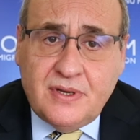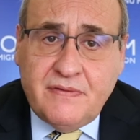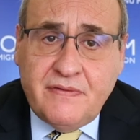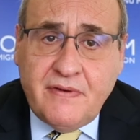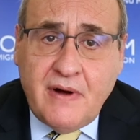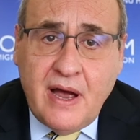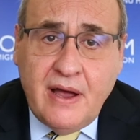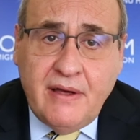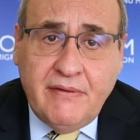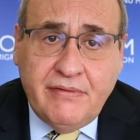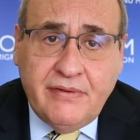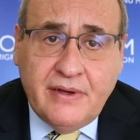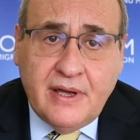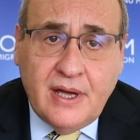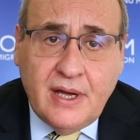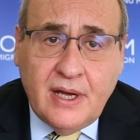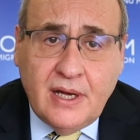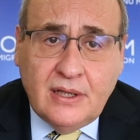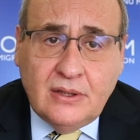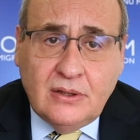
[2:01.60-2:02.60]
survive
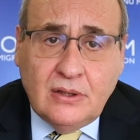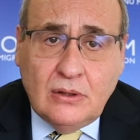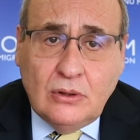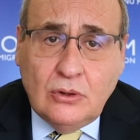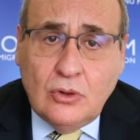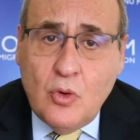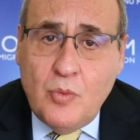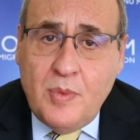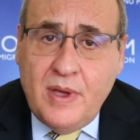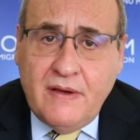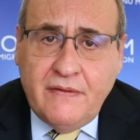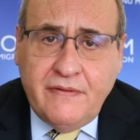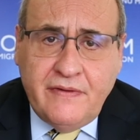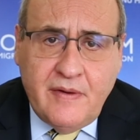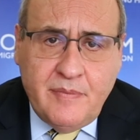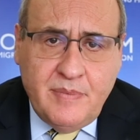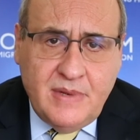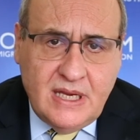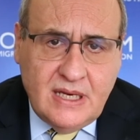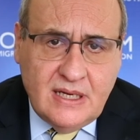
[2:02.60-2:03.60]
the looming
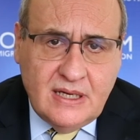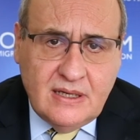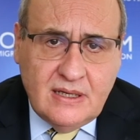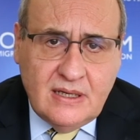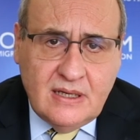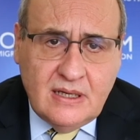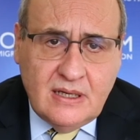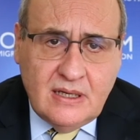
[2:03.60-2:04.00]
famine,